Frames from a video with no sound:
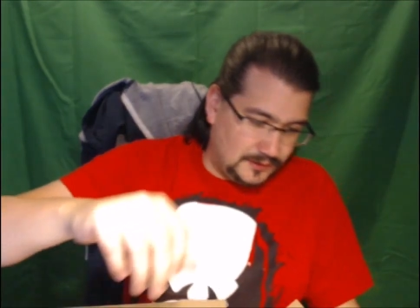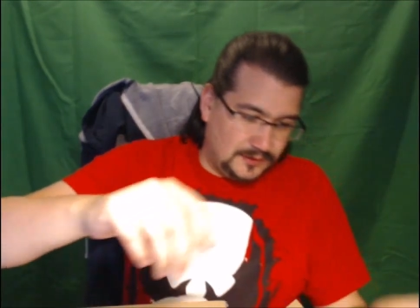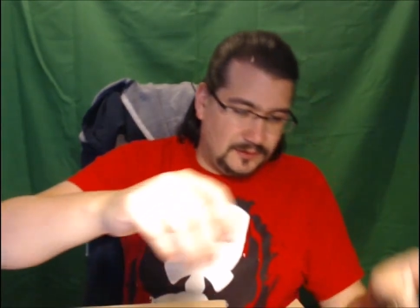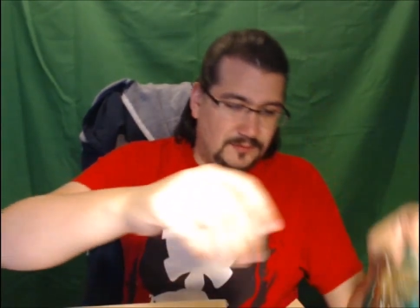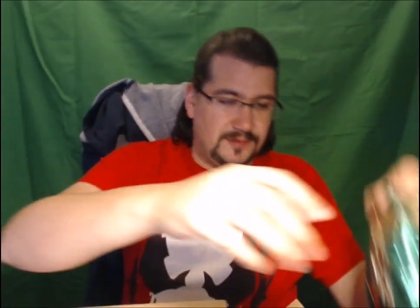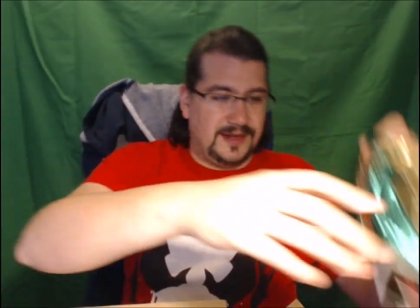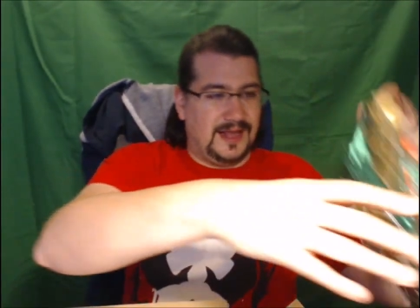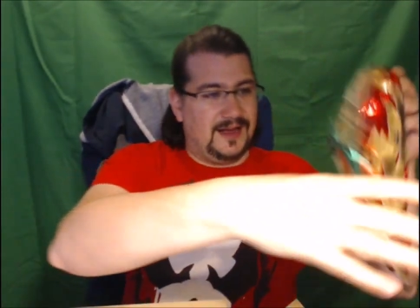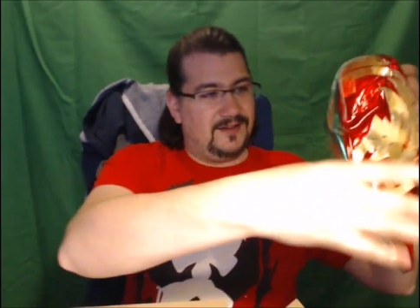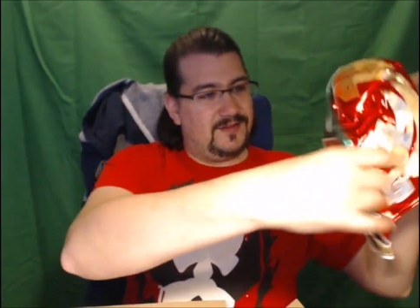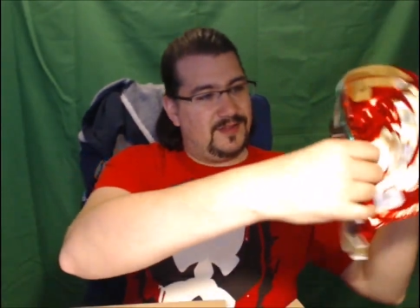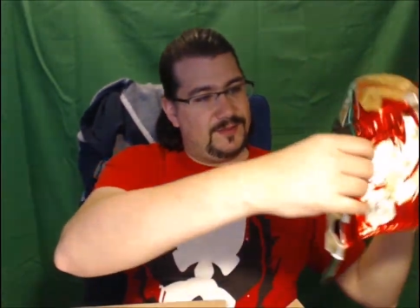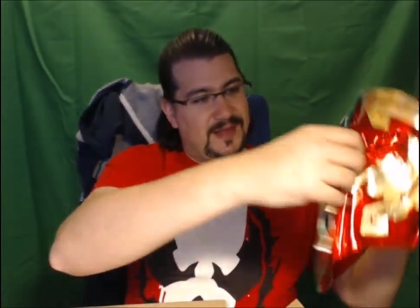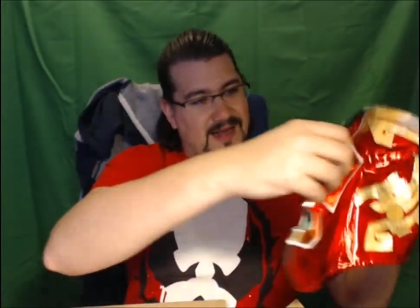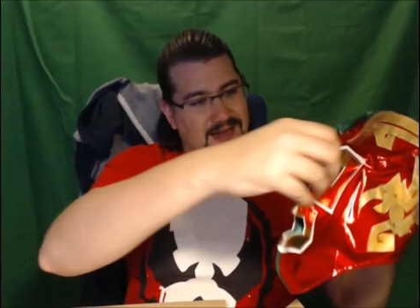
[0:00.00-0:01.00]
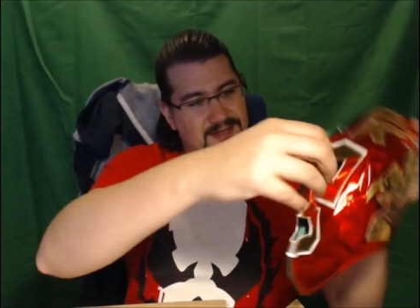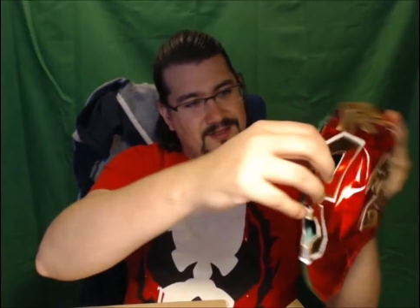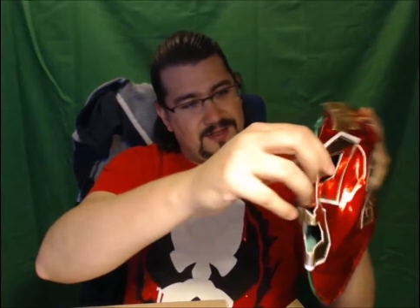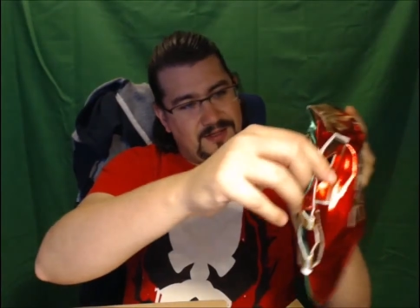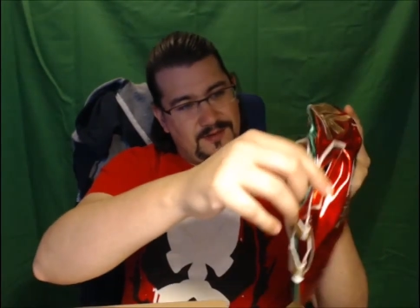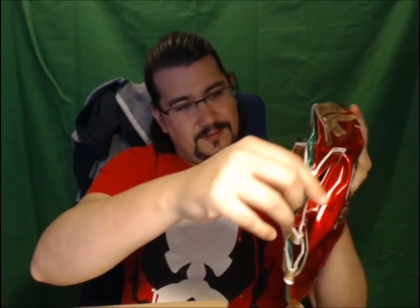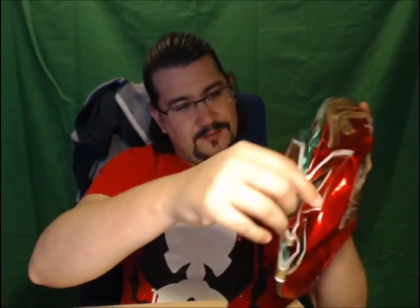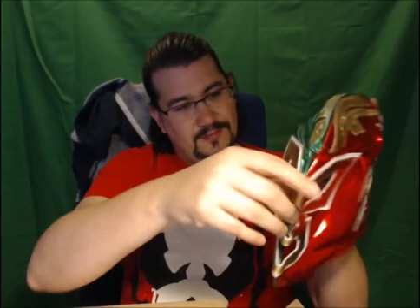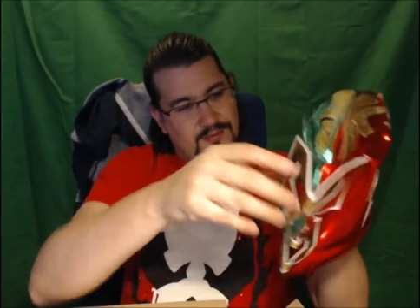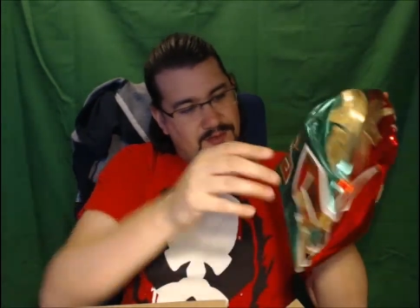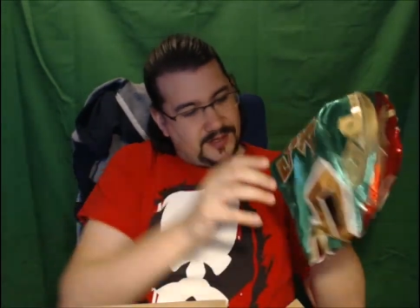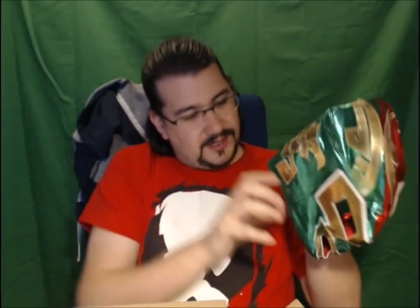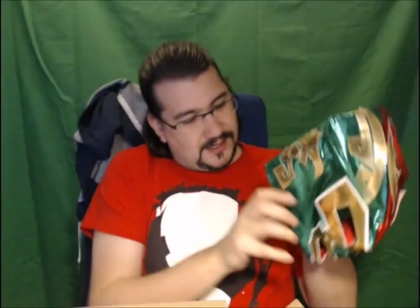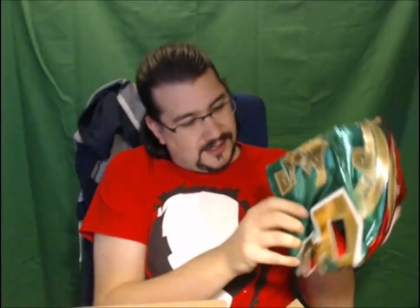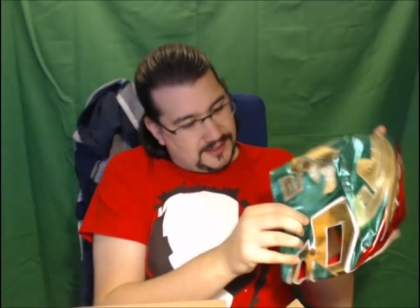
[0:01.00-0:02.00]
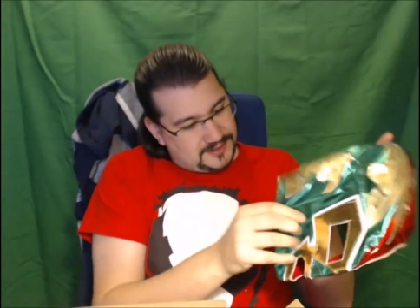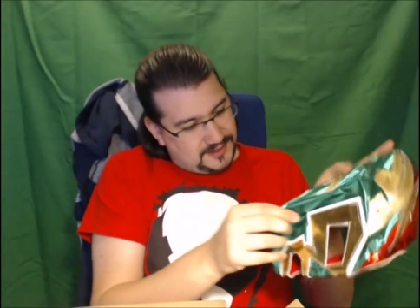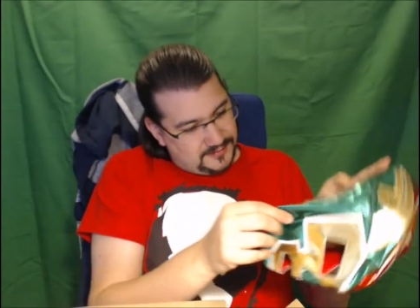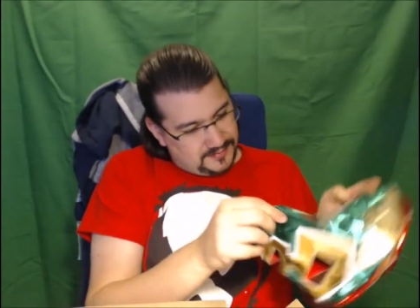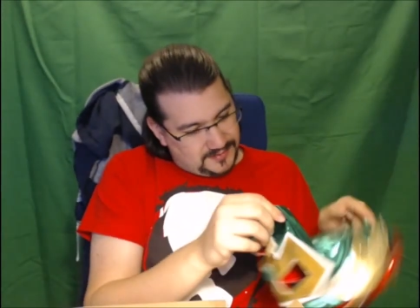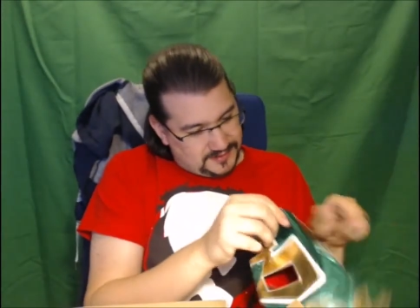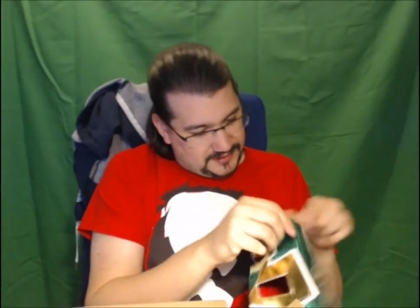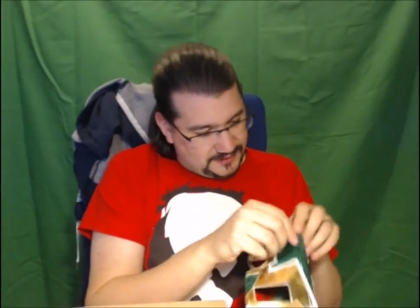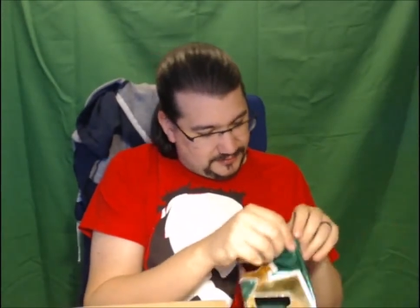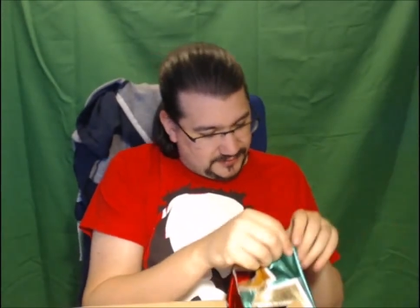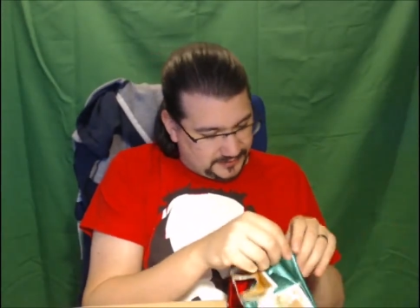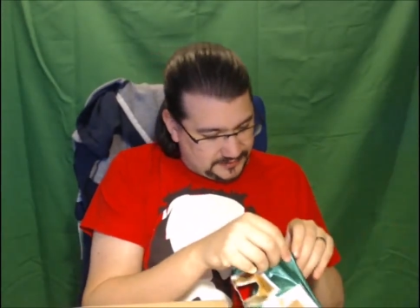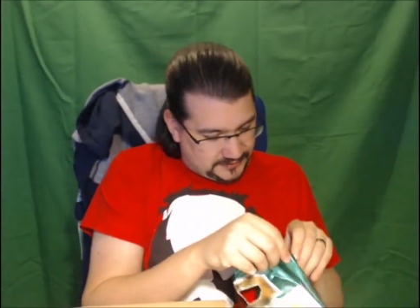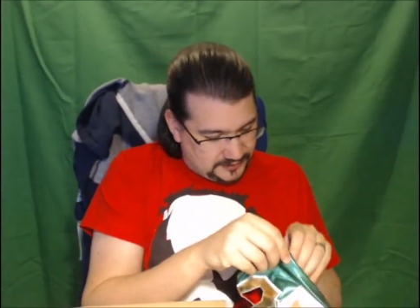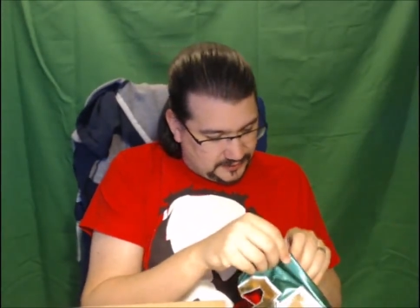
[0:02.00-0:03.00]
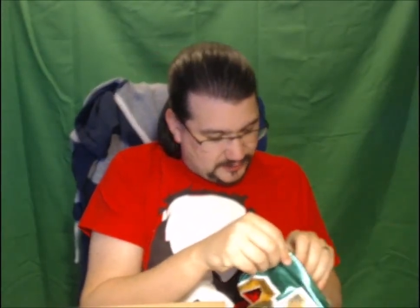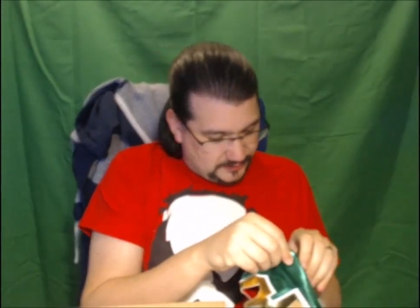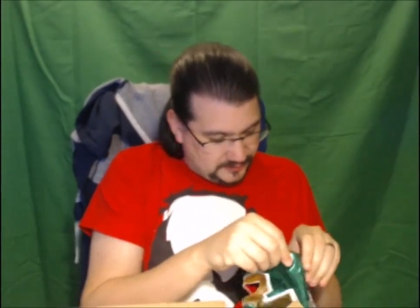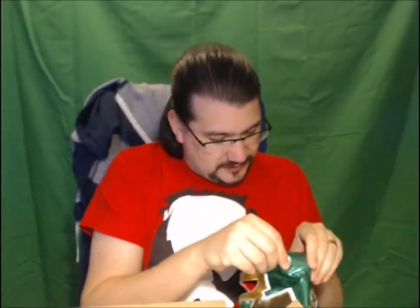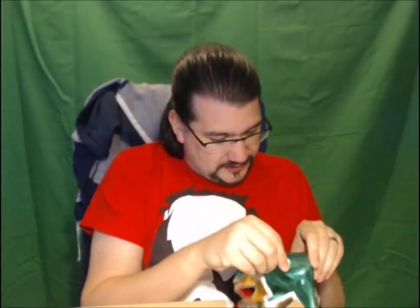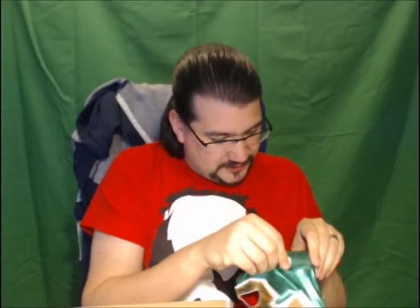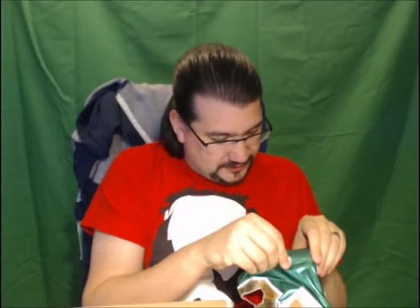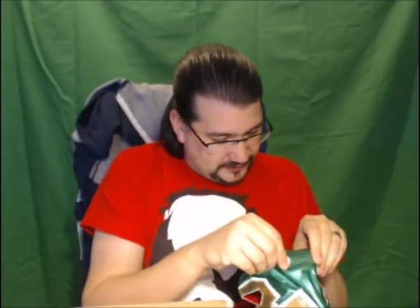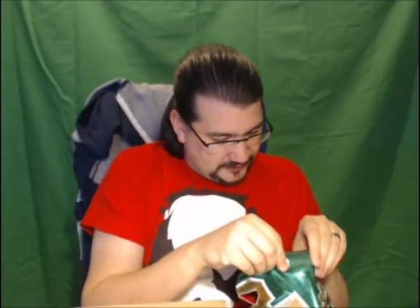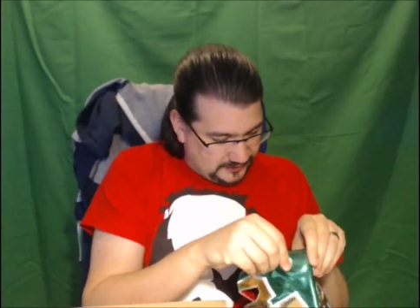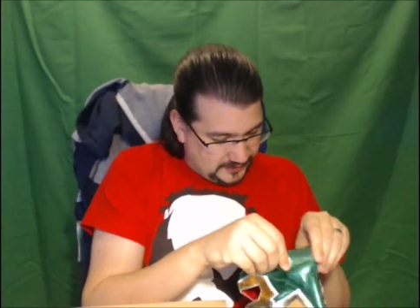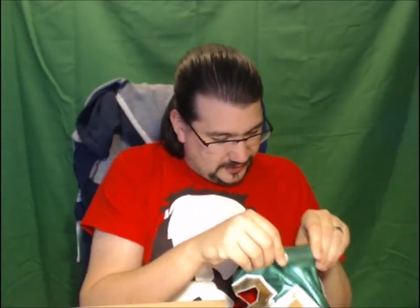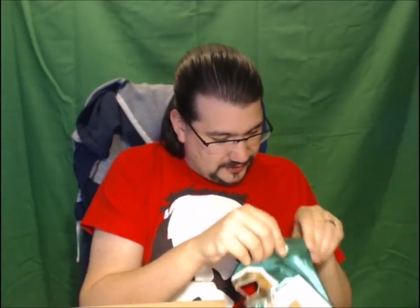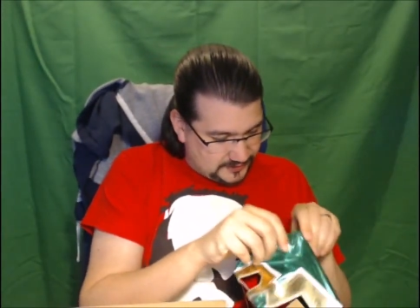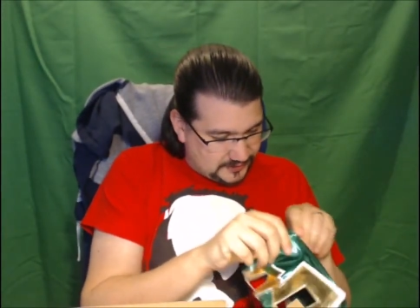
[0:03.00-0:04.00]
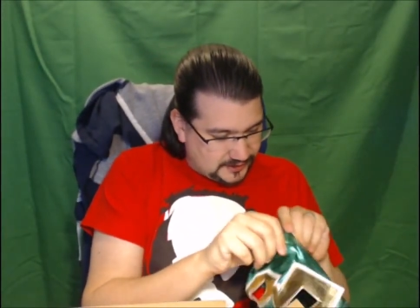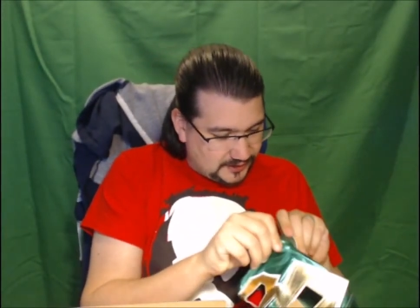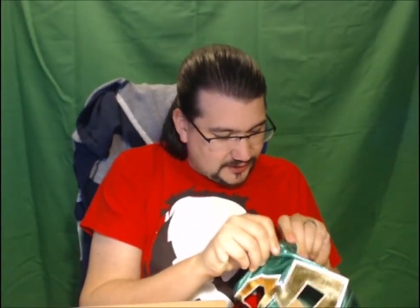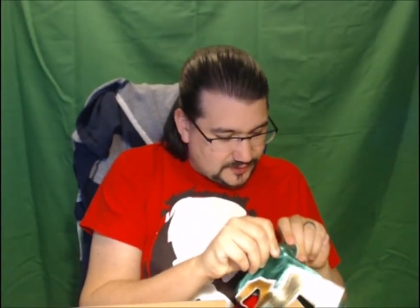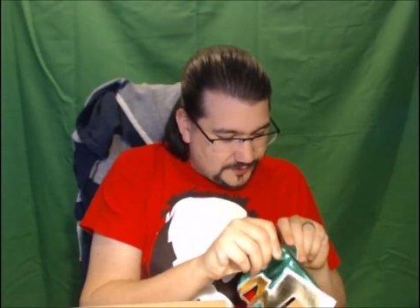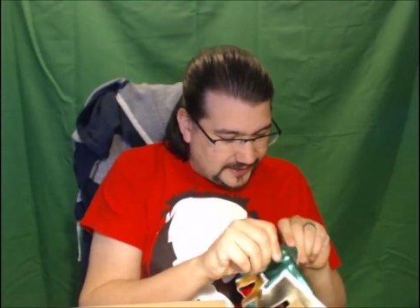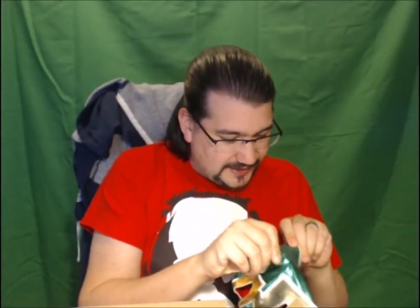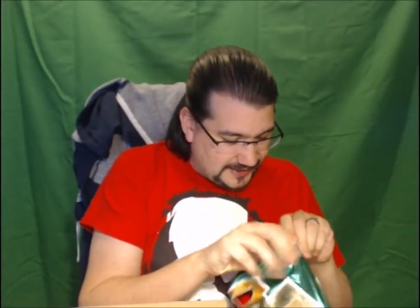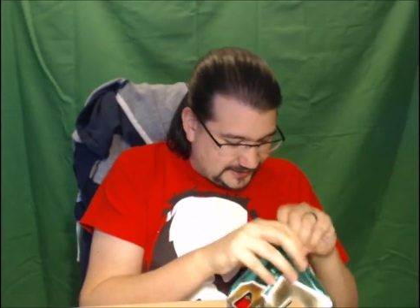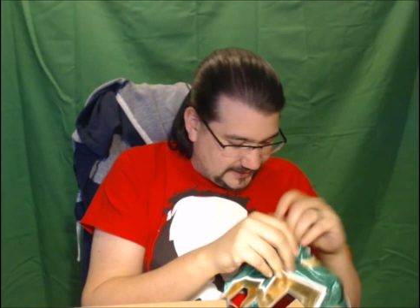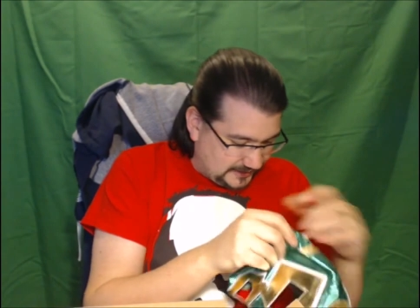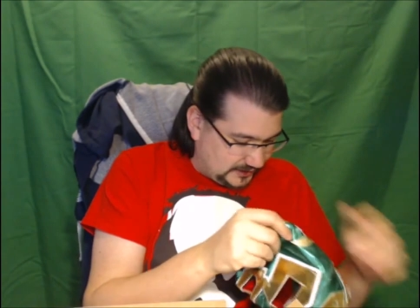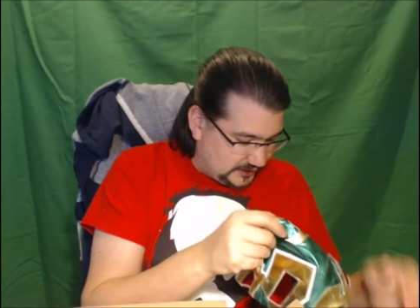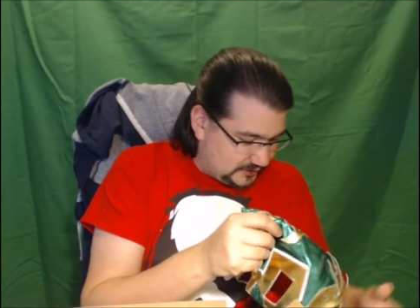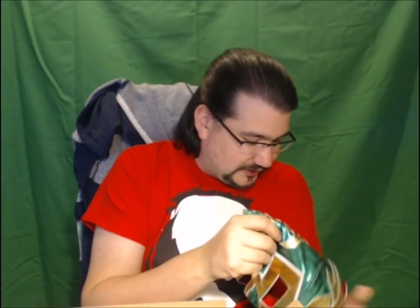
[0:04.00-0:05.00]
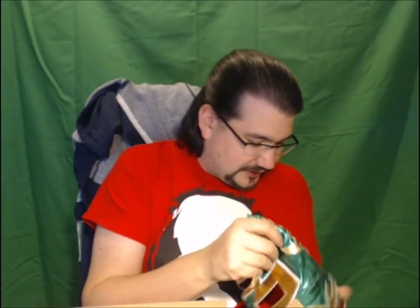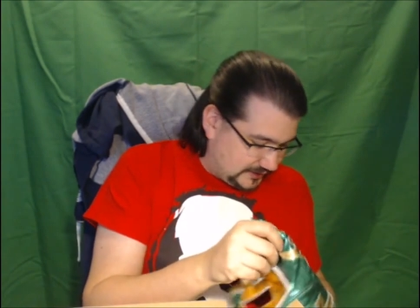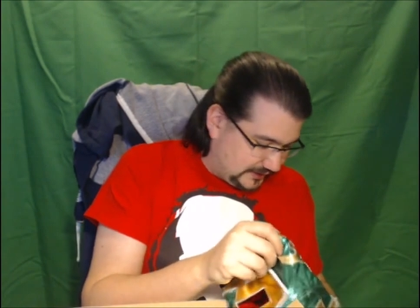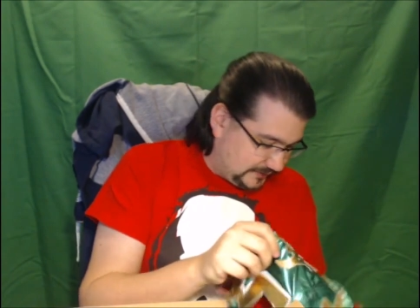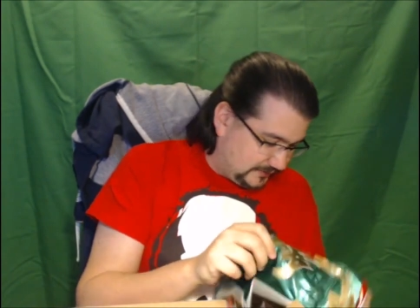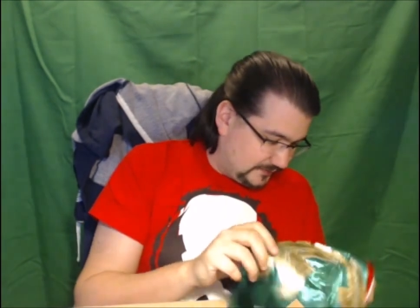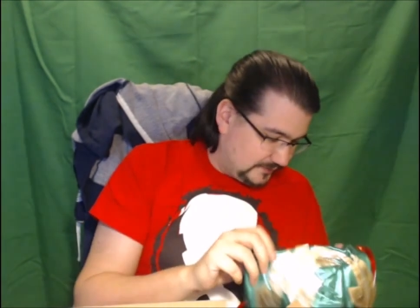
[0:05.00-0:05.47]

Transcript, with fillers: We have the mask. Pretty awesome. Seems like it's good material. a little spandexy, a little stretchy.